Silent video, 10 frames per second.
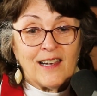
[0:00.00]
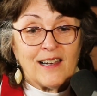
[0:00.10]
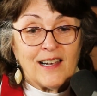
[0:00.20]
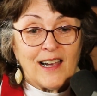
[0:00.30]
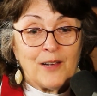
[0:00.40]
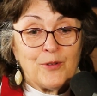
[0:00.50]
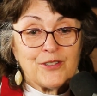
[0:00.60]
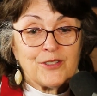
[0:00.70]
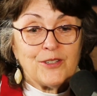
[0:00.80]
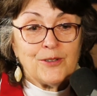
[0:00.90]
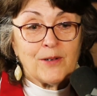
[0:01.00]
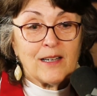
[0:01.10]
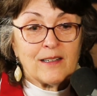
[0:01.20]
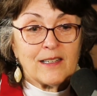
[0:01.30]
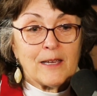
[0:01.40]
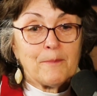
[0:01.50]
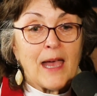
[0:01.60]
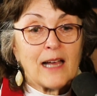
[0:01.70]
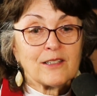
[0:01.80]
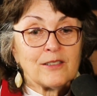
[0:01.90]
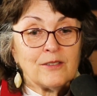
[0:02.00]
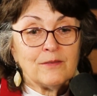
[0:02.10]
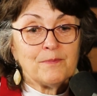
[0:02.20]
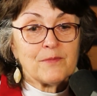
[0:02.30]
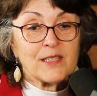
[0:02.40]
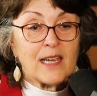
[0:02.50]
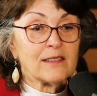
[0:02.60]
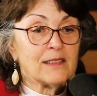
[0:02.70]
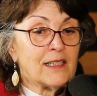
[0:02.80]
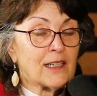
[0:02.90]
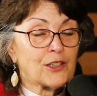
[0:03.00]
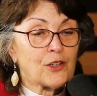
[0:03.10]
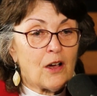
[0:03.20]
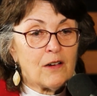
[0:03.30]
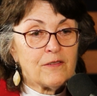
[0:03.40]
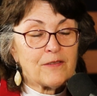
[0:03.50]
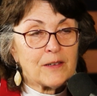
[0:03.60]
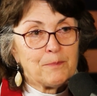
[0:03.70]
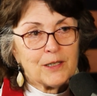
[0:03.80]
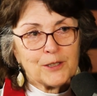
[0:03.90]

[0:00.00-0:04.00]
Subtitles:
I wish to get back to cycling and golf and